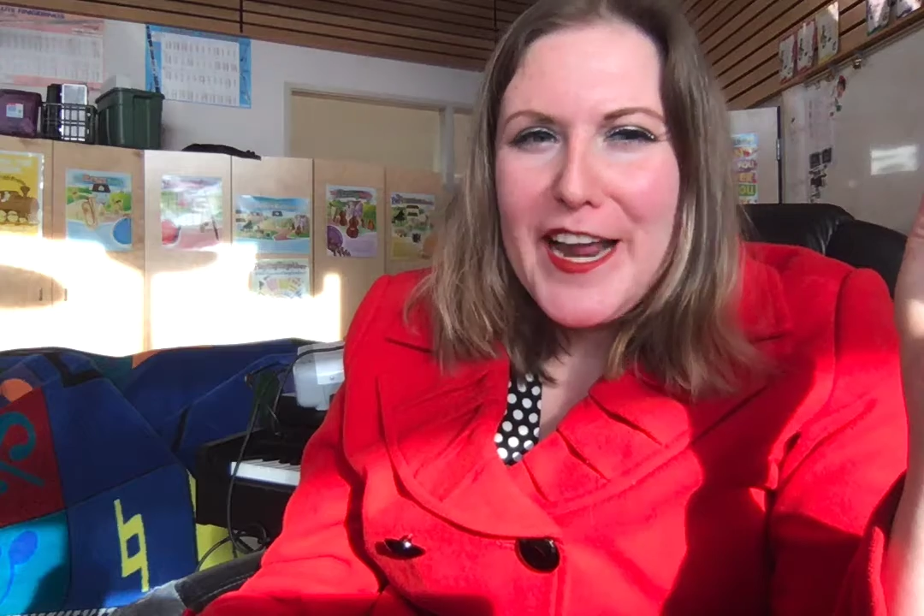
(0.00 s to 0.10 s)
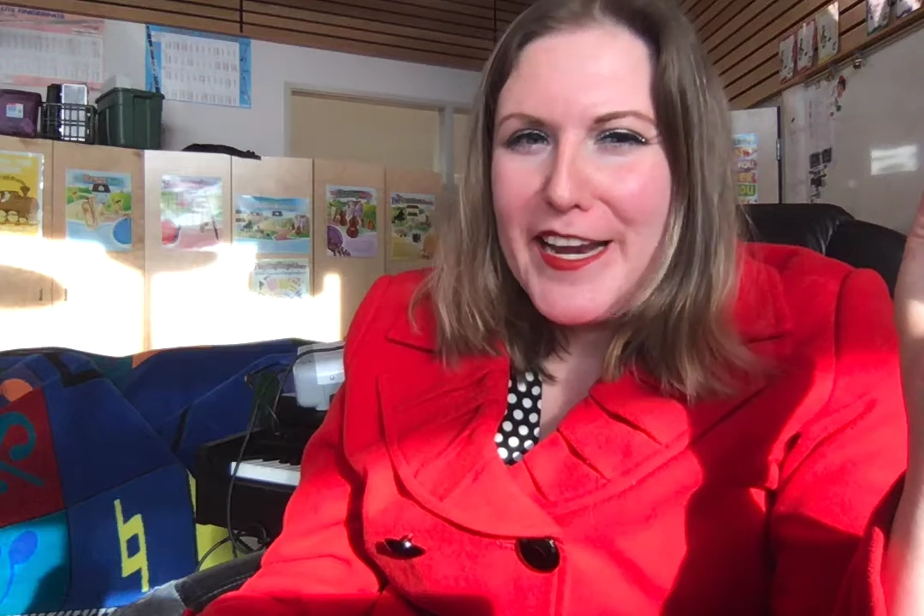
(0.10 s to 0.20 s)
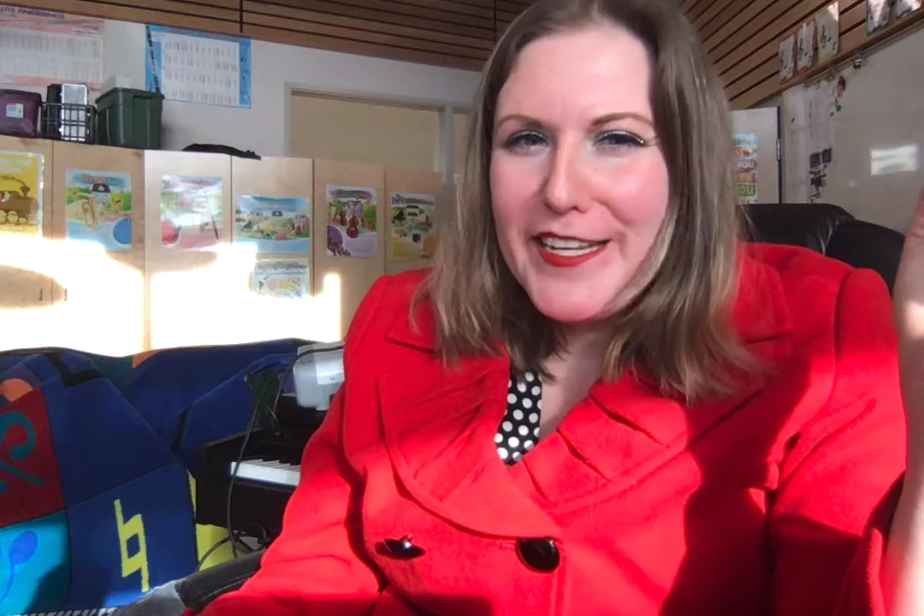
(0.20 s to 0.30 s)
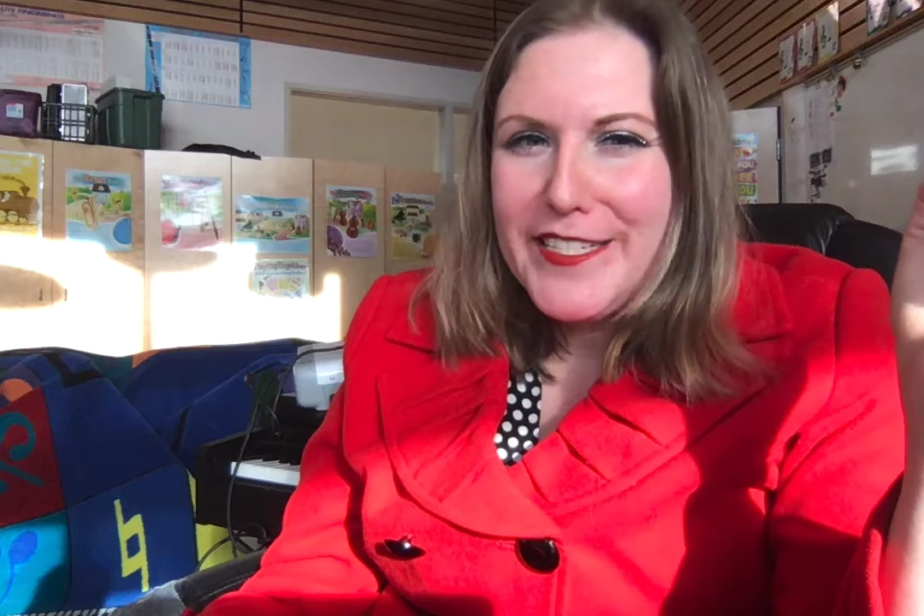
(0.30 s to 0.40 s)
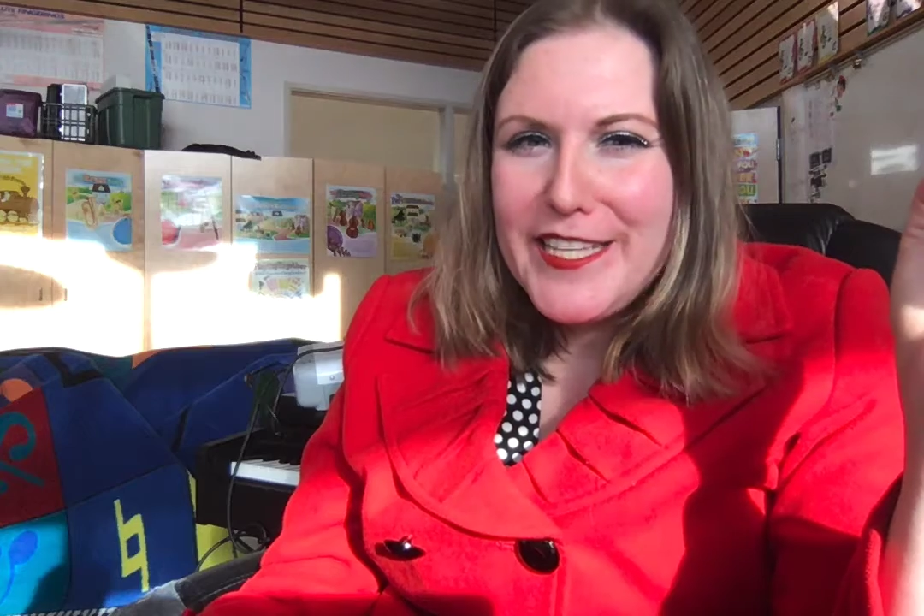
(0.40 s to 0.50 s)

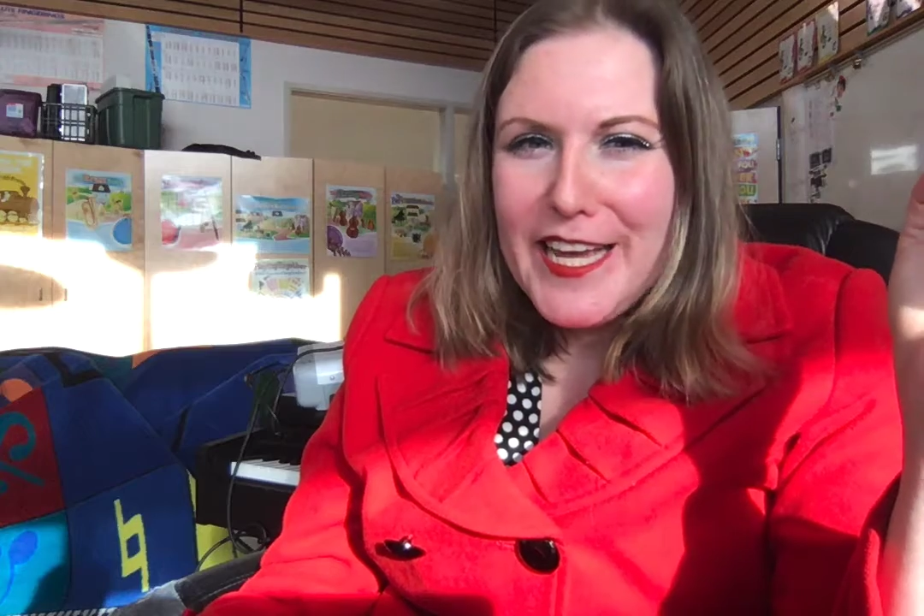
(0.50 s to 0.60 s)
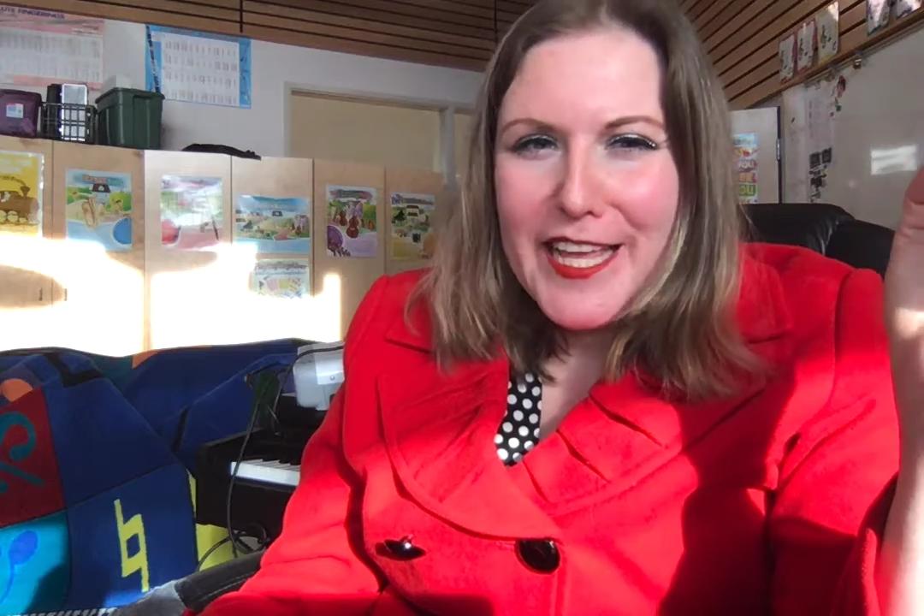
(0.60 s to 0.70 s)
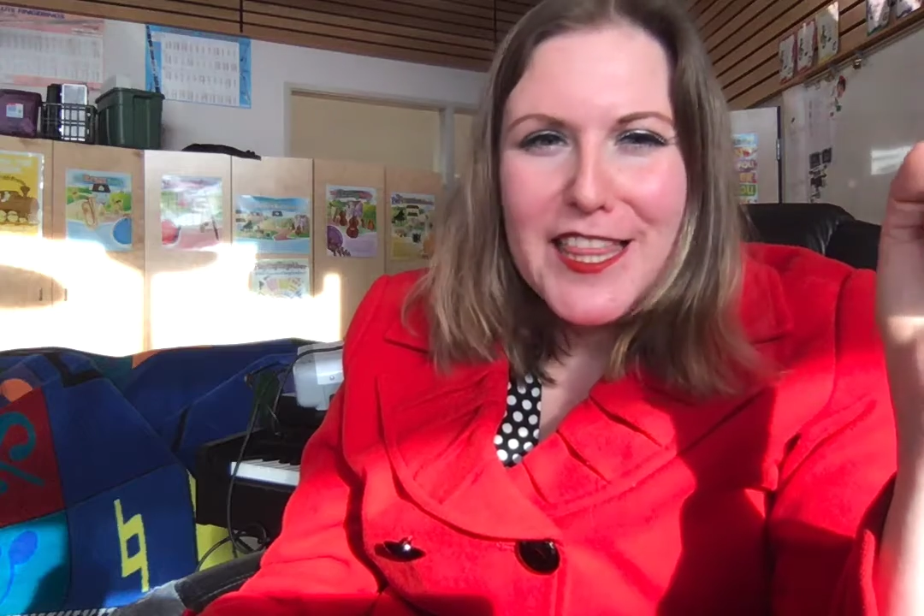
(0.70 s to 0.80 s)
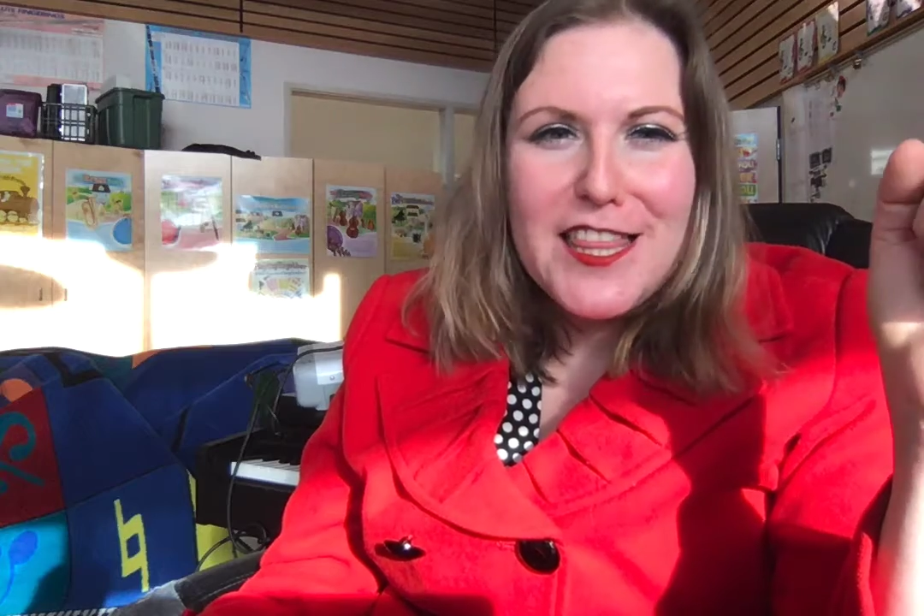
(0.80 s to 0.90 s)
and it's like